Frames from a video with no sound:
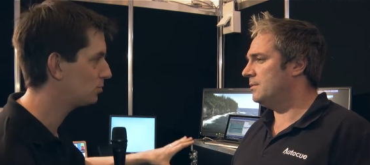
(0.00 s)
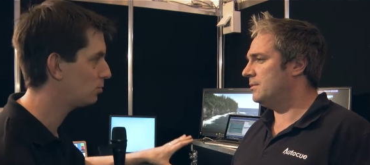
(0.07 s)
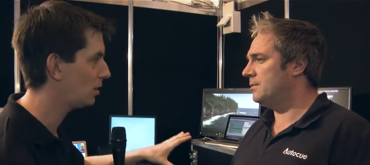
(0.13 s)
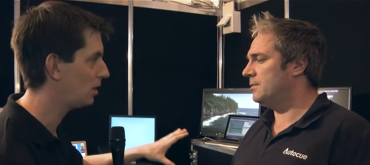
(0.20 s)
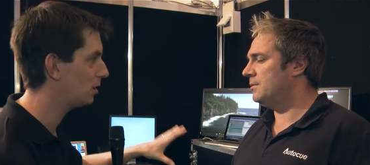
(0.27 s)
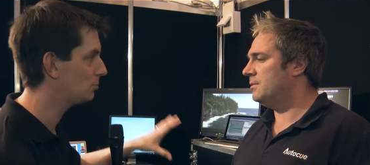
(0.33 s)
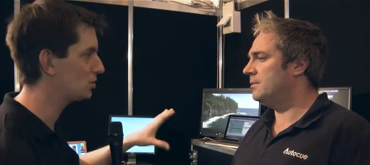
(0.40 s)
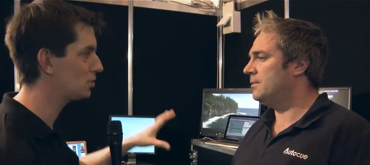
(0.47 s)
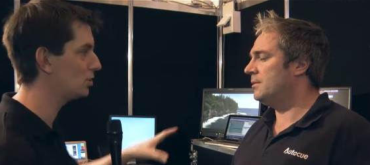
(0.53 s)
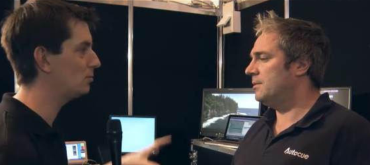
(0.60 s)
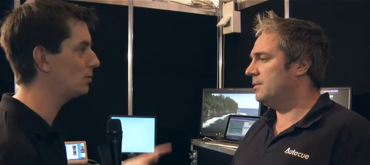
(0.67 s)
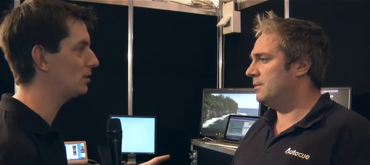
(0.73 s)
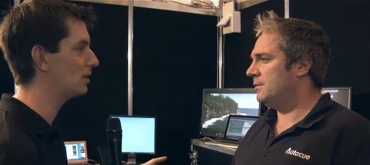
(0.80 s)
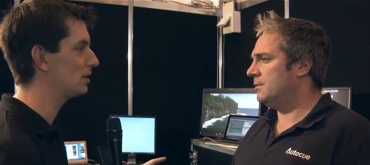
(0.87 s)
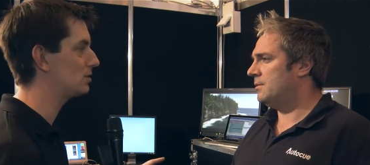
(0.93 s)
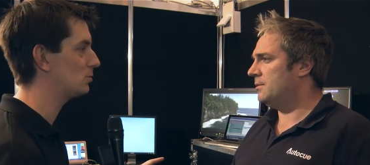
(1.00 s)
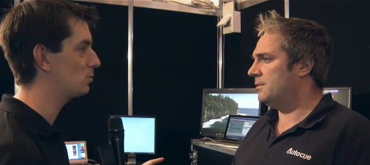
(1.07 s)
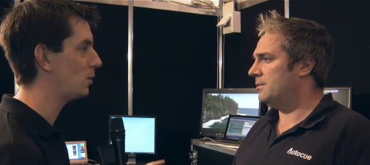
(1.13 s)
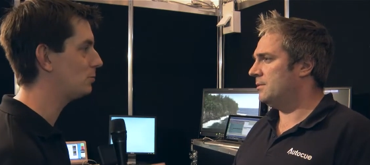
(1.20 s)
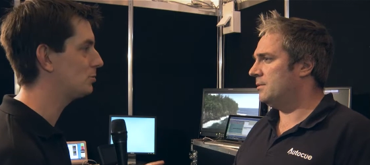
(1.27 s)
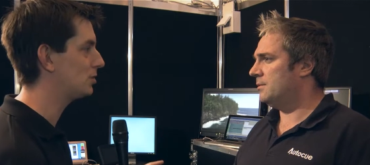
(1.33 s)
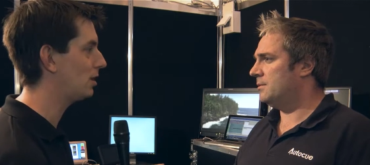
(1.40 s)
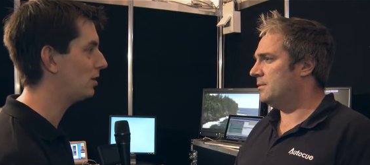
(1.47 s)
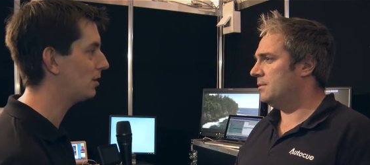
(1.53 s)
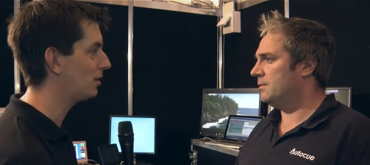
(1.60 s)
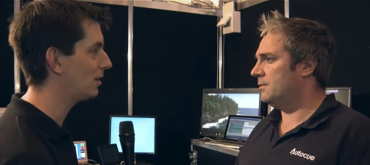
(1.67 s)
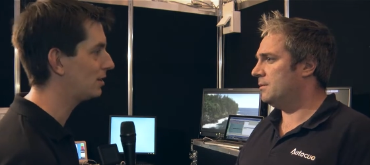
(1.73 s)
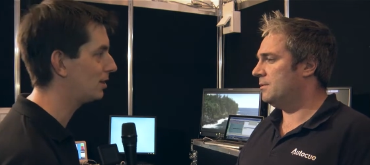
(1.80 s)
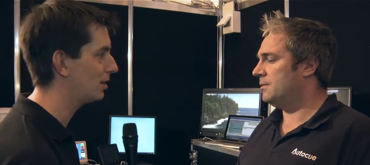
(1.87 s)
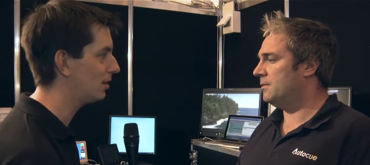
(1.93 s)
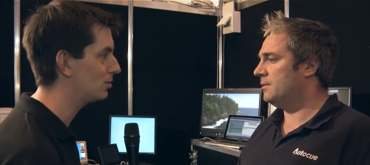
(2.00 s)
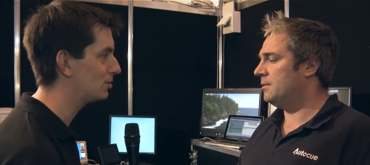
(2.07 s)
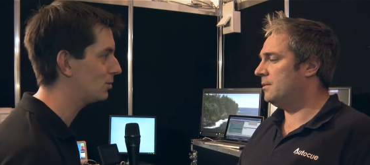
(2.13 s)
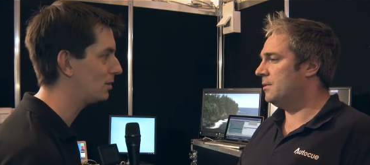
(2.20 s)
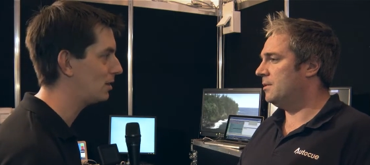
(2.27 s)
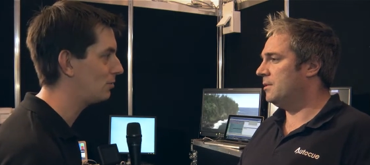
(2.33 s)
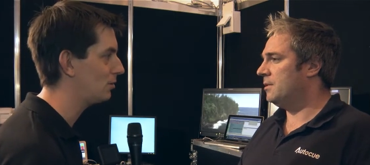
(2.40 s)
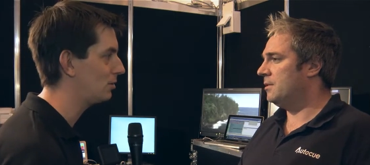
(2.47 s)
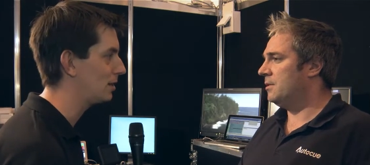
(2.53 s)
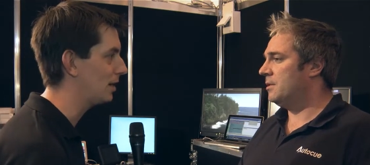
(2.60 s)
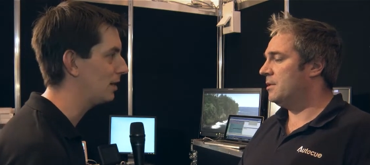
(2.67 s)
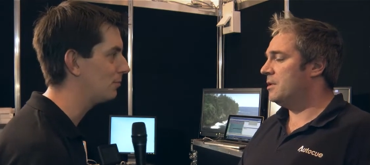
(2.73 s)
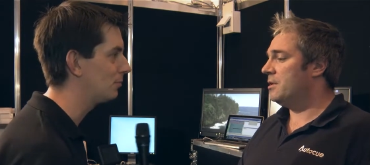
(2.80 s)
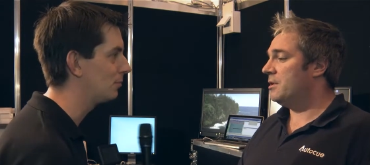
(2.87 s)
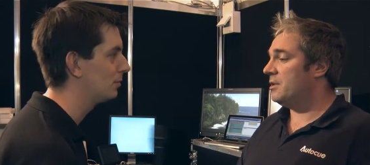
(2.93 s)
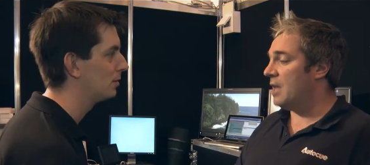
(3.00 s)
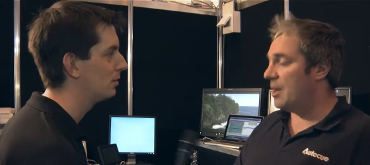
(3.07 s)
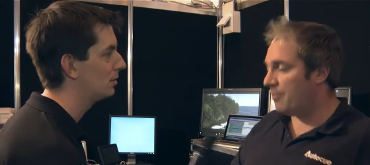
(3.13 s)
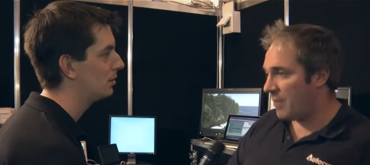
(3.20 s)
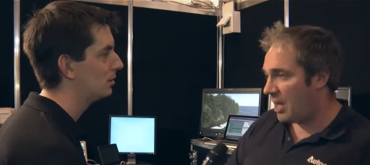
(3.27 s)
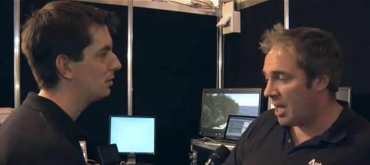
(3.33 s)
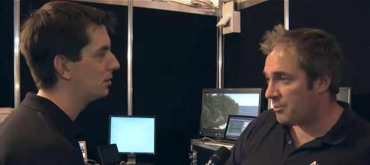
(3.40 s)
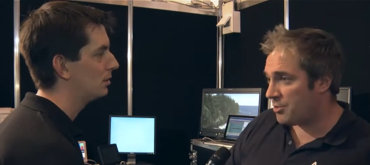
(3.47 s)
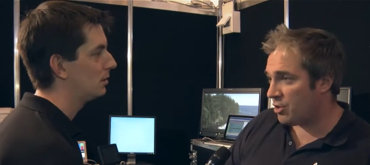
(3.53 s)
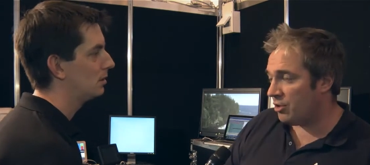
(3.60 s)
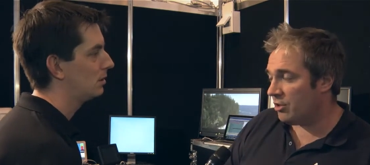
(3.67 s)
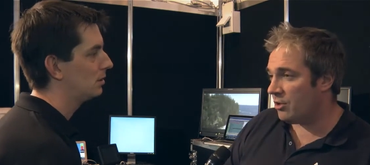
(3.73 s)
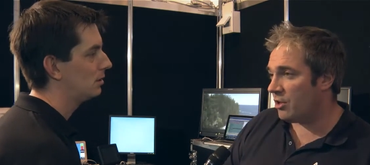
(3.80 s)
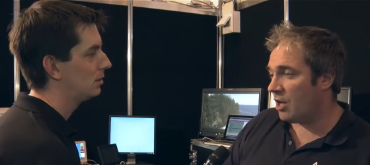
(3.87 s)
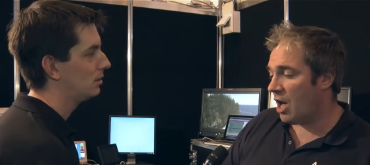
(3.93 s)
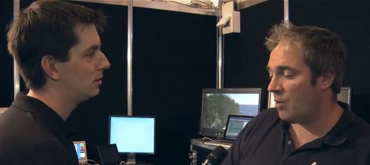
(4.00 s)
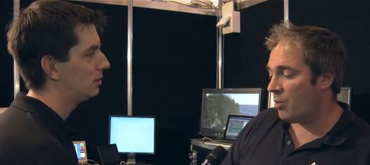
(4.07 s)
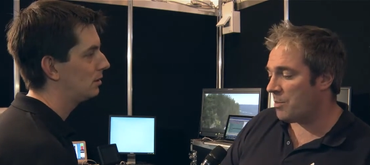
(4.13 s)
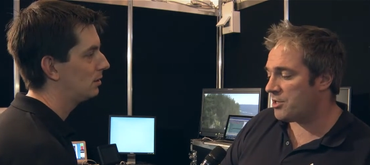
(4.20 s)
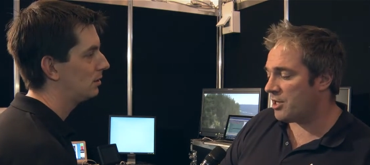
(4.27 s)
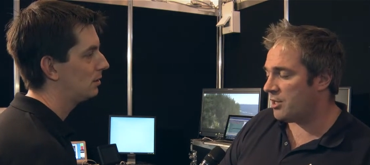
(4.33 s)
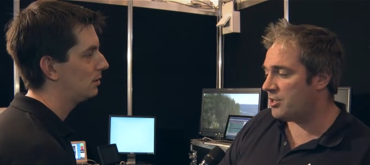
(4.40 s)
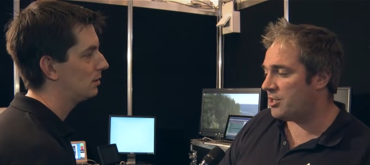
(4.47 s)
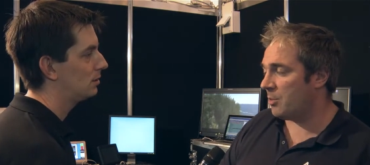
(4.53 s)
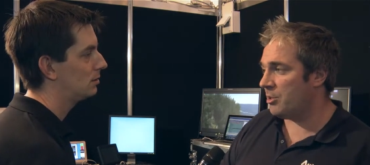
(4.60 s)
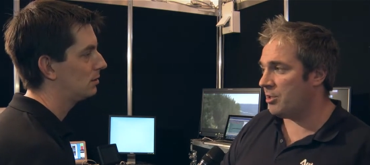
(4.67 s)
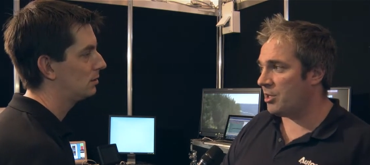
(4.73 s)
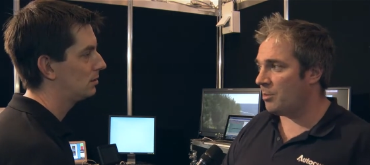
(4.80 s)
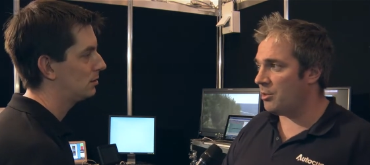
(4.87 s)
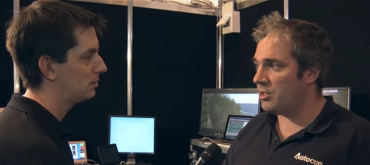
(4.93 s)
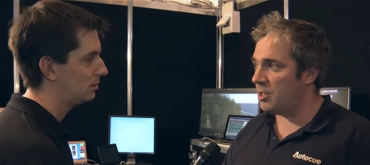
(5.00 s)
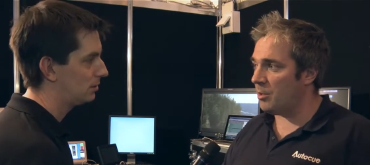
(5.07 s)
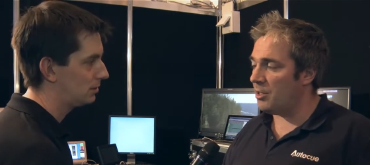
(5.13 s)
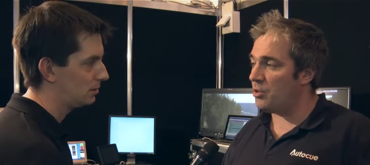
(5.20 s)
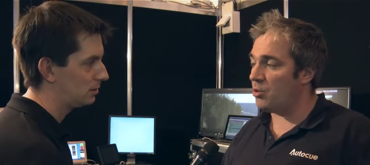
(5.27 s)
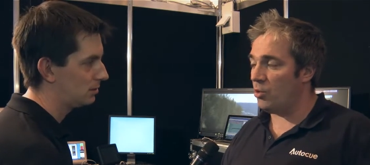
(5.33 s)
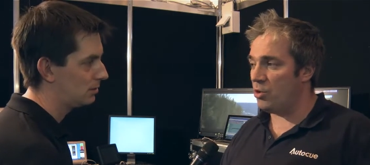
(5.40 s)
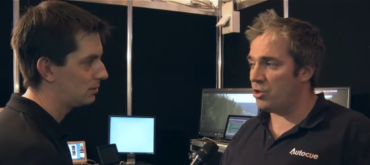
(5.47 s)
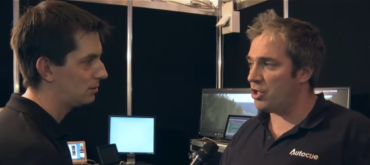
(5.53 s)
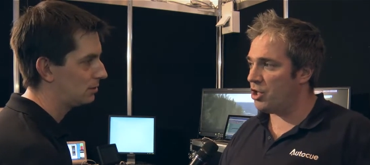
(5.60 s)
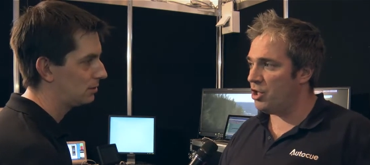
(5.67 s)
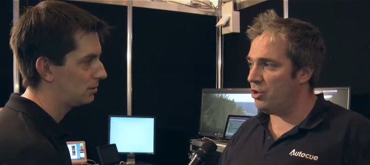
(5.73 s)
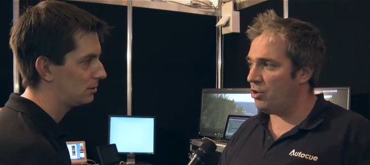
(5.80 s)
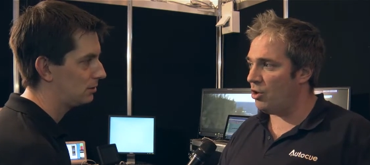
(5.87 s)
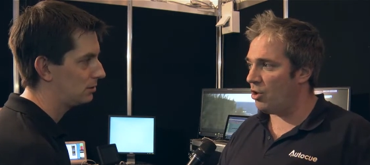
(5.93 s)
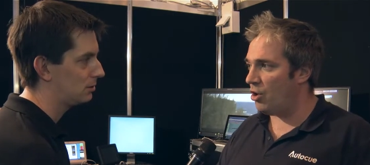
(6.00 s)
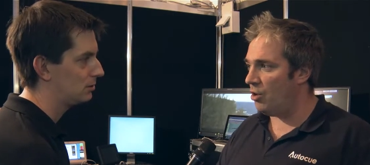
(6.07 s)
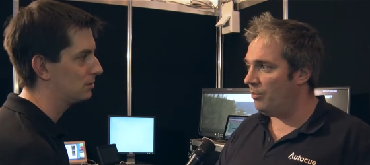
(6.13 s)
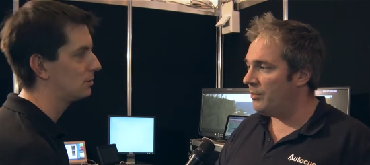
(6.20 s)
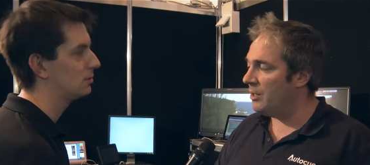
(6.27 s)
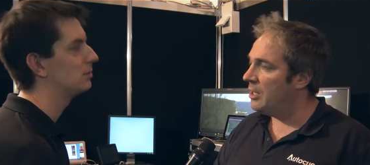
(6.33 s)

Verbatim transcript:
Speaker 1: as well, I'm assuming there's the website that they can go to and have a look at.
Speaker 2: Yep, absolutely. Uh, website's www.autocue.com.